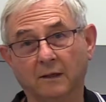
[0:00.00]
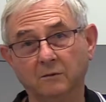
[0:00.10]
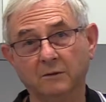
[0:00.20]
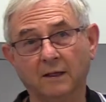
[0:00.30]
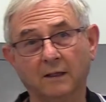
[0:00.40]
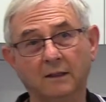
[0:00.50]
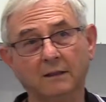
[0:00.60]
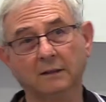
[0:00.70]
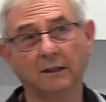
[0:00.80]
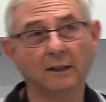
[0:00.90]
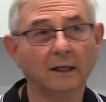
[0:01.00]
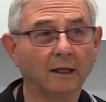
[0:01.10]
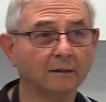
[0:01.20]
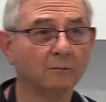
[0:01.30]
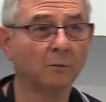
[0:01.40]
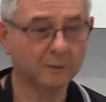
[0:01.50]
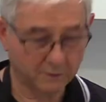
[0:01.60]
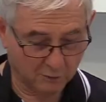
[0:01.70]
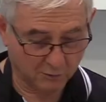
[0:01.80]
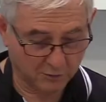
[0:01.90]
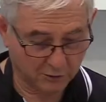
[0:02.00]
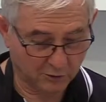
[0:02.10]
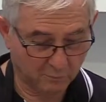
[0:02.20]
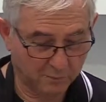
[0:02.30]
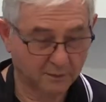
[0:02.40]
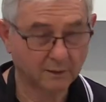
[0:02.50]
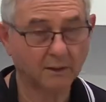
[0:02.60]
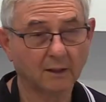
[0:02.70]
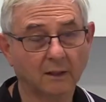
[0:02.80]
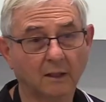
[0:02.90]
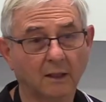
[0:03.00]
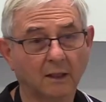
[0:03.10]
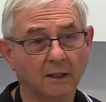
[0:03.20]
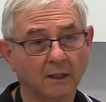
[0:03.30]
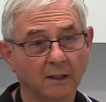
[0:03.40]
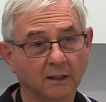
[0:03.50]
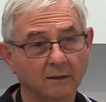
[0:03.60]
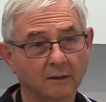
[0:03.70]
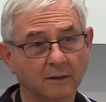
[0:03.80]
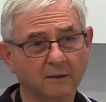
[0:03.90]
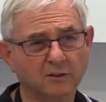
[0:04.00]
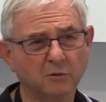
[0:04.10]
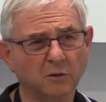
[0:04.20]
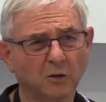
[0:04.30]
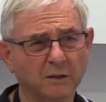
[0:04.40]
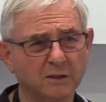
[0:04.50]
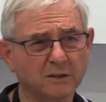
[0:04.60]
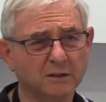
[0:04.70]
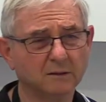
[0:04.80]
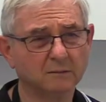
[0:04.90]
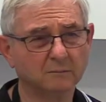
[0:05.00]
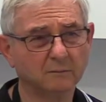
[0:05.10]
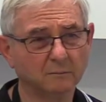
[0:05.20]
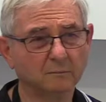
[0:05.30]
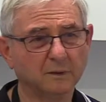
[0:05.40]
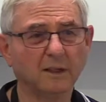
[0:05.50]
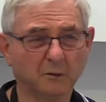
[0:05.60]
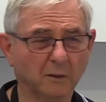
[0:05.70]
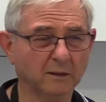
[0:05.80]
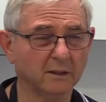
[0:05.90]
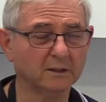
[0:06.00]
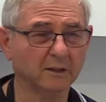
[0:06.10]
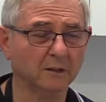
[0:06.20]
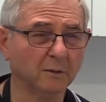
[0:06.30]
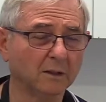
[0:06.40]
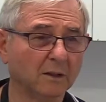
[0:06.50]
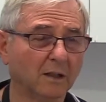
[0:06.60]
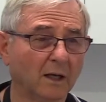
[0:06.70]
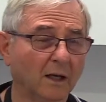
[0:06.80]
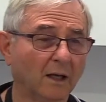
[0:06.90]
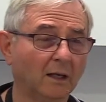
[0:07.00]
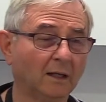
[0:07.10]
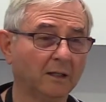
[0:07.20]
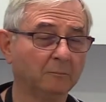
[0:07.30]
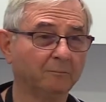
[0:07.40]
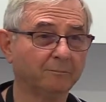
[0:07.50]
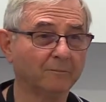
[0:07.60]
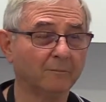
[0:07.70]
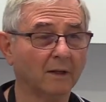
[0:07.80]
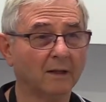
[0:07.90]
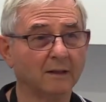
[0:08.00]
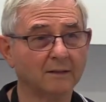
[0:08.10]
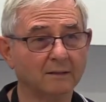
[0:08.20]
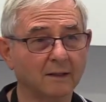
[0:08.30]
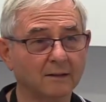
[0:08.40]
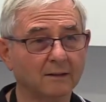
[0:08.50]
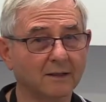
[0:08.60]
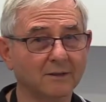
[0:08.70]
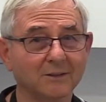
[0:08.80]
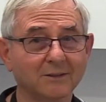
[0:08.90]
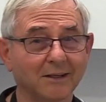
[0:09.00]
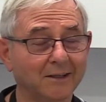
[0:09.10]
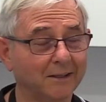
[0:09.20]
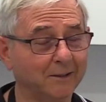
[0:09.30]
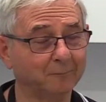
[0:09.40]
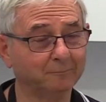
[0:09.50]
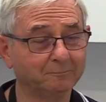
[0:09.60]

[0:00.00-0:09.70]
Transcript: out there at the moment in the workshop, there are 2 lawyers, but they're quite nice anyway. And then there is a